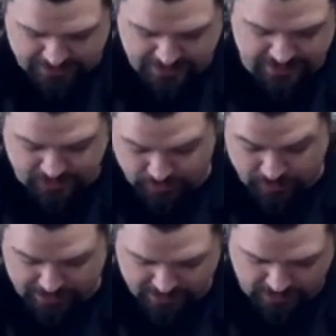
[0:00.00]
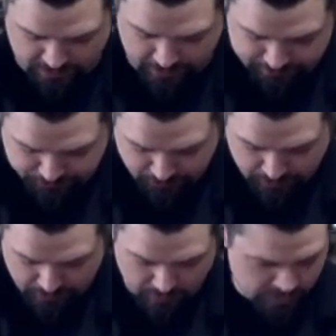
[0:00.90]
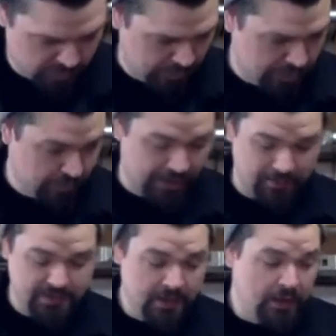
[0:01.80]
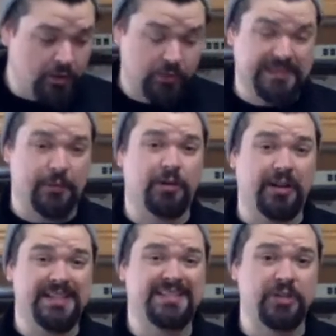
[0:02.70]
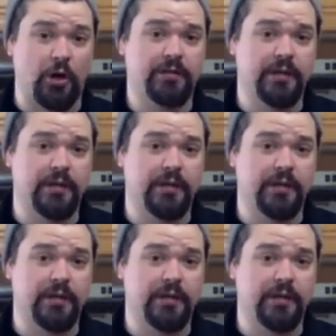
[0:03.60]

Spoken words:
that says make 0. So we're in grams. So I said we're going to start